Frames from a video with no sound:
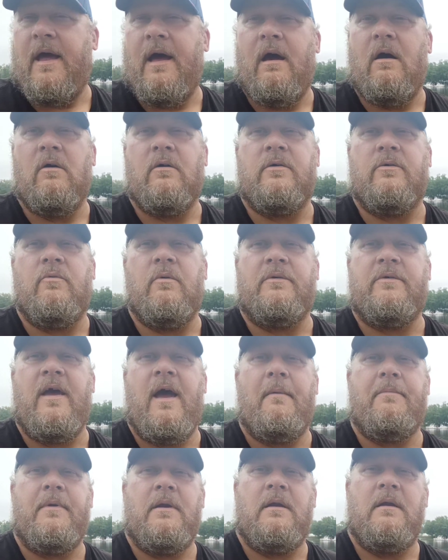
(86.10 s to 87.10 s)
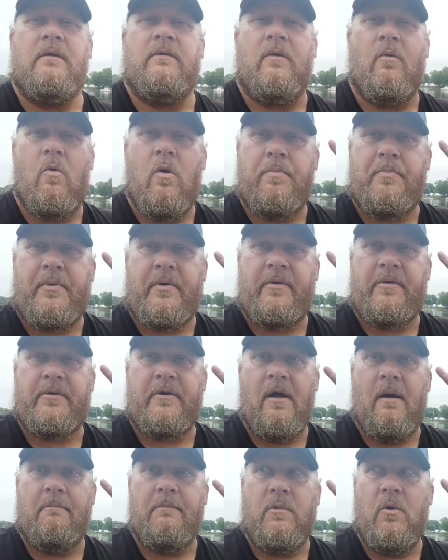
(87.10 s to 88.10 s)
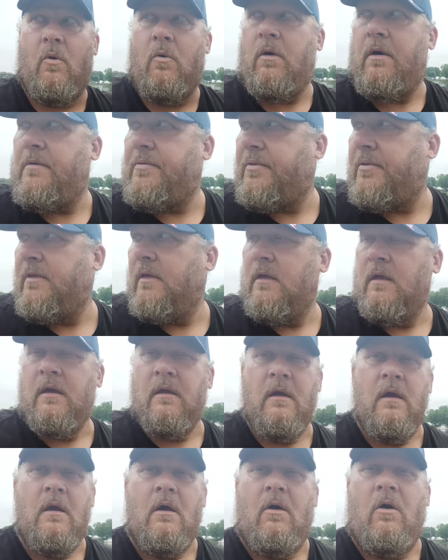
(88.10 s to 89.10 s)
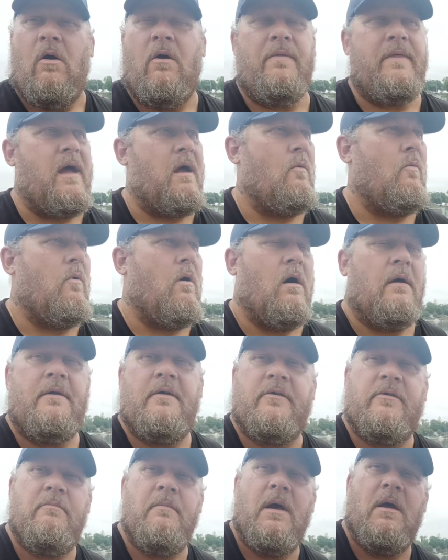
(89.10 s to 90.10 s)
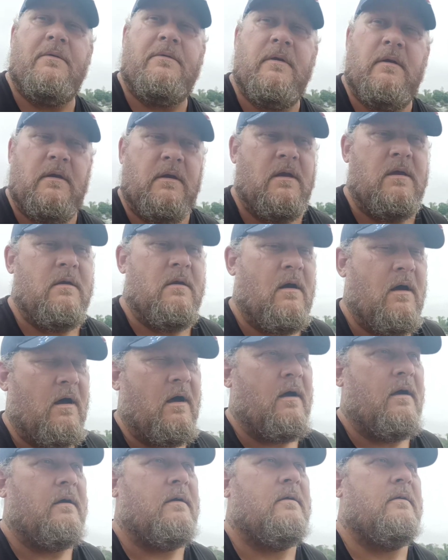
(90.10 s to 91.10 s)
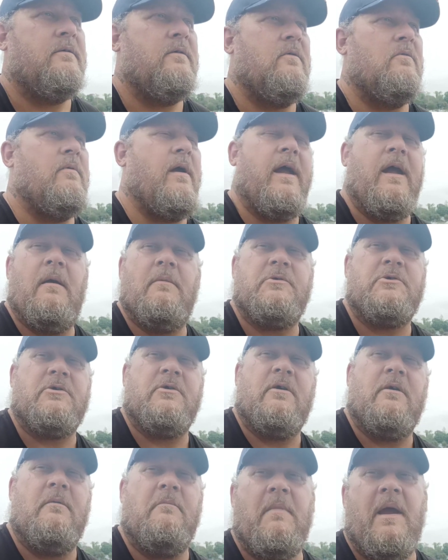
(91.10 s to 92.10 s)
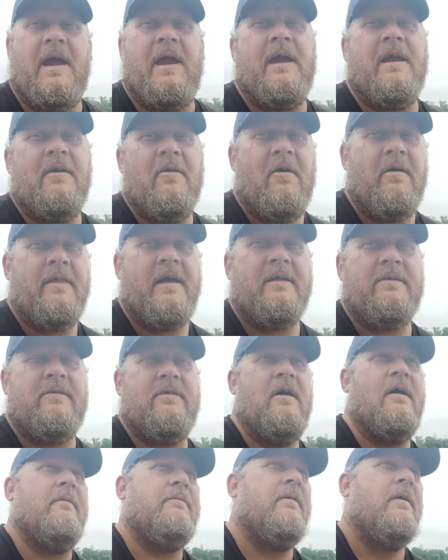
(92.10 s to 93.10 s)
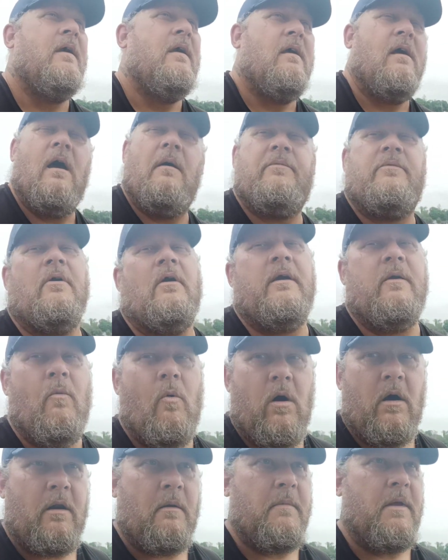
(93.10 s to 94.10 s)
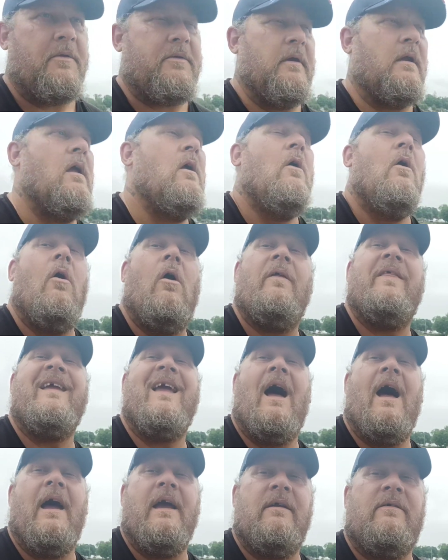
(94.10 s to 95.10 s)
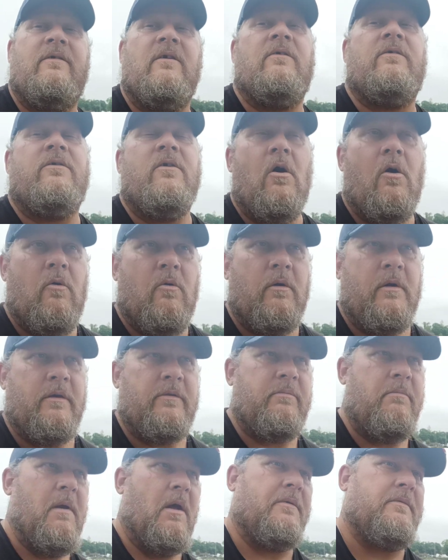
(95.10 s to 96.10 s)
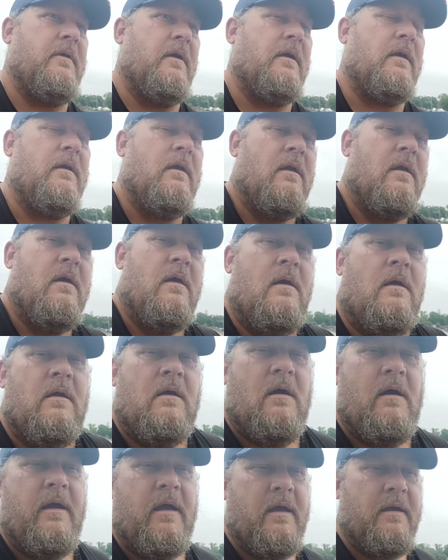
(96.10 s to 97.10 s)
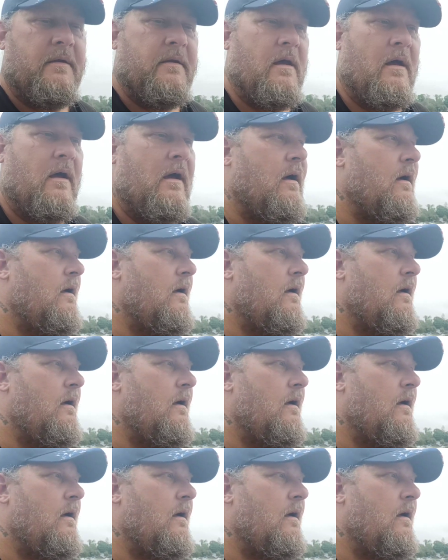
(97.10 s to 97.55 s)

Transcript: now, because what's happening is up north, all that water's melting. New Hampshire, Maine, all that stuff. I'm sorry, water melting. All the ice and snow is melting, and